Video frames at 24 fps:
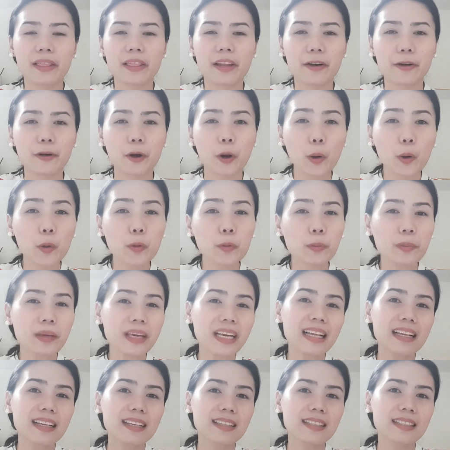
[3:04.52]
their own
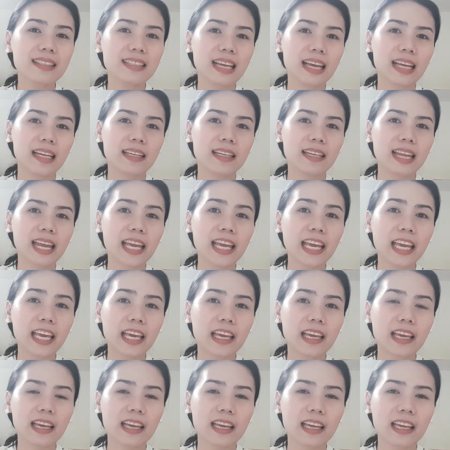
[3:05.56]
meals, and
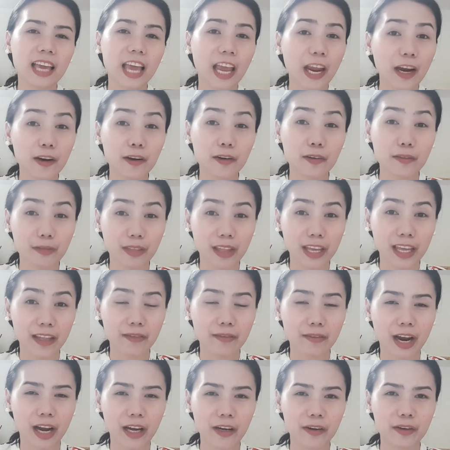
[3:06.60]
taking care of the
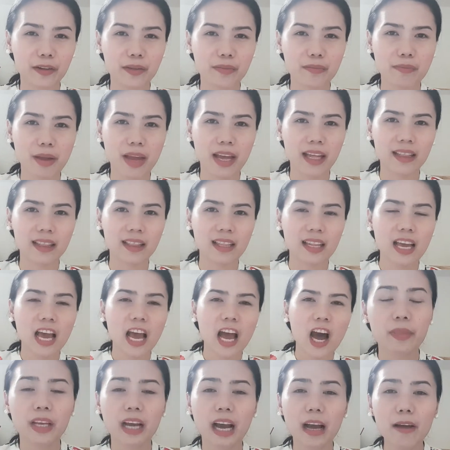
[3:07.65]
environment.
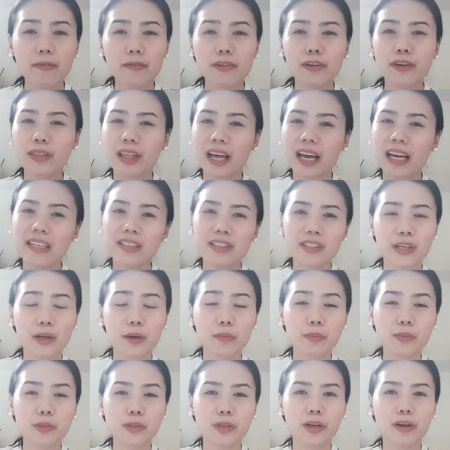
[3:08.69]
After that, she
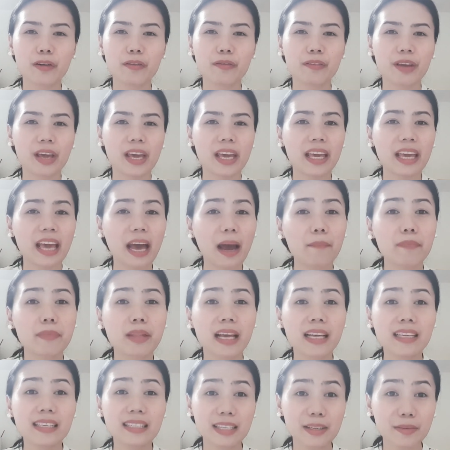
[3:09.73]
observed a
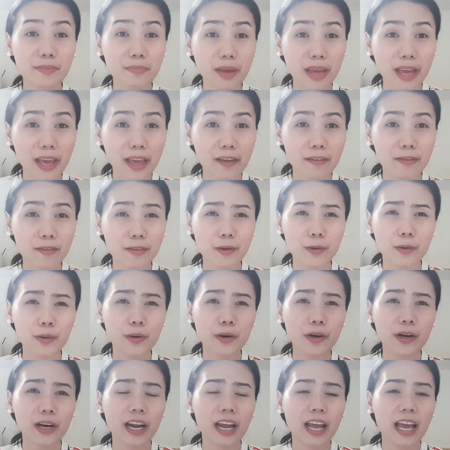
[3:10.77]
calmness in
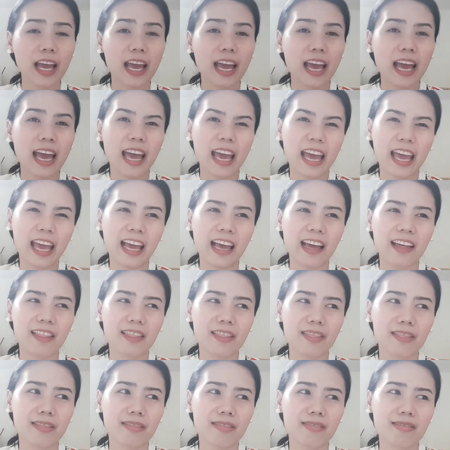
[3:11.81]
behavior, and
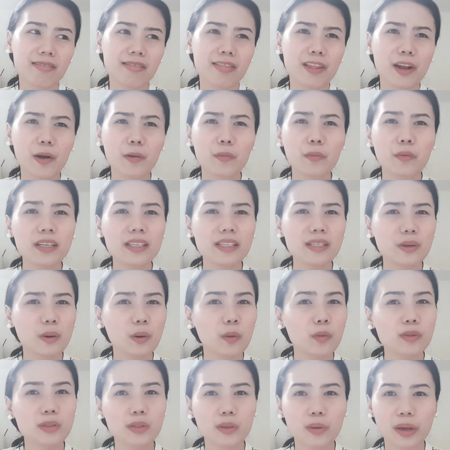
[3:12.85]
there was
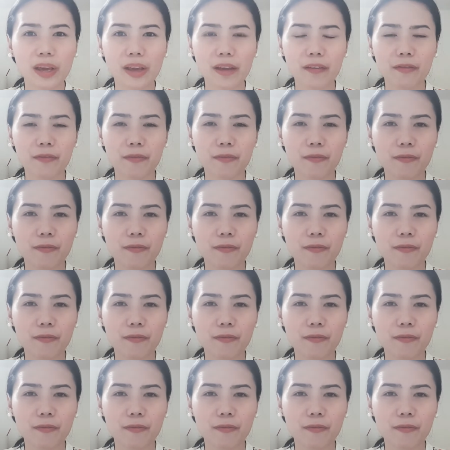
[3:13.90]
also a